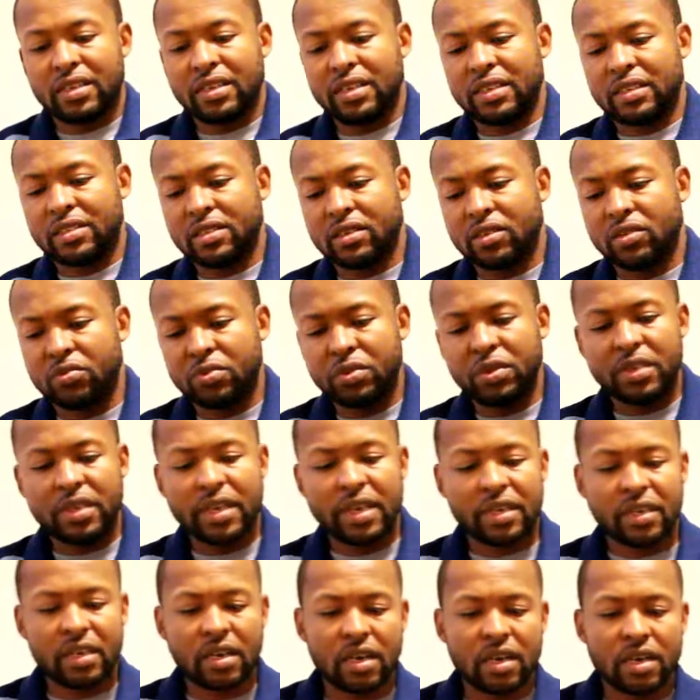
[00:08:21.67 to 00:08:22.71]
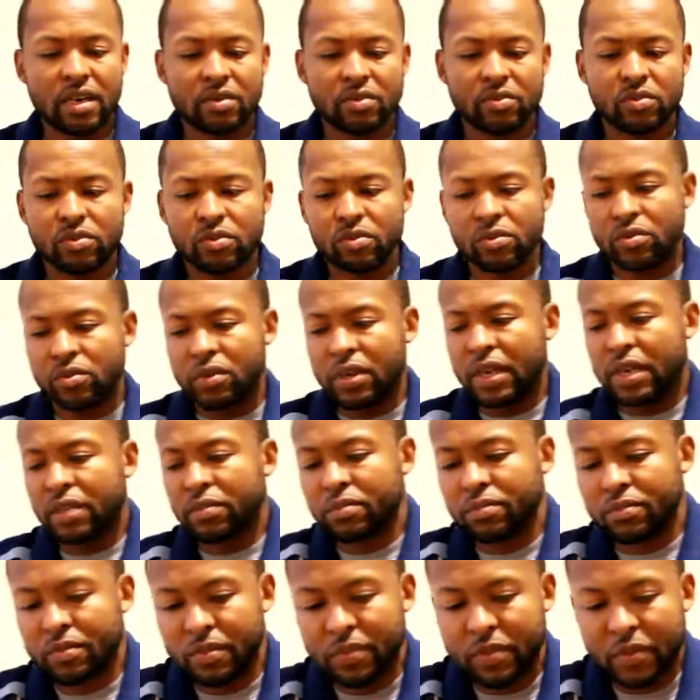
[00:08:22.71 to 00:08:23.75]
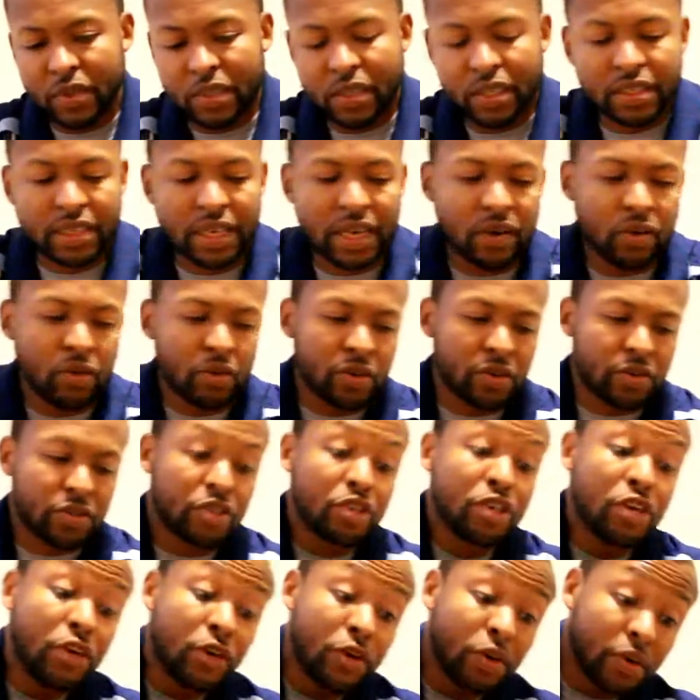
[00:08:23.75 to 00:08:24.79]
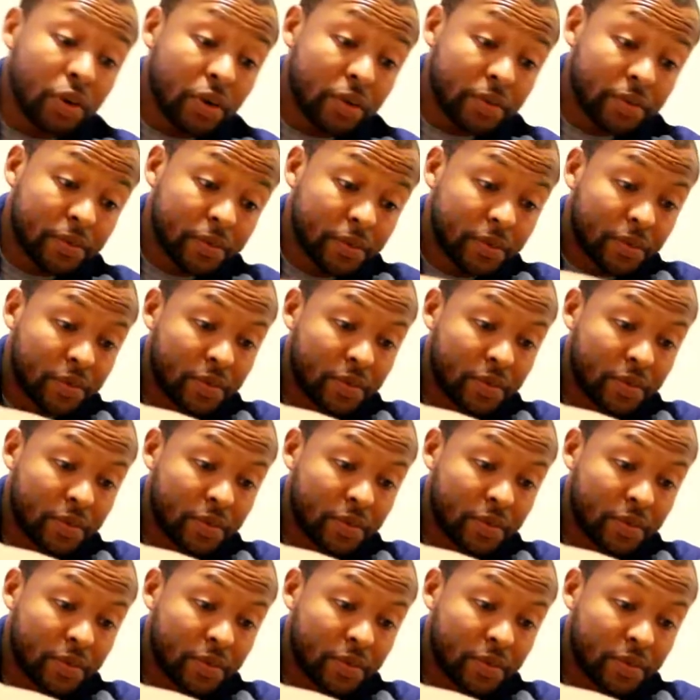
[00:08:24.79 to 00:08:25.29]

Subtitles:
Let's open that up. Ooh, yep. Because I ordered two,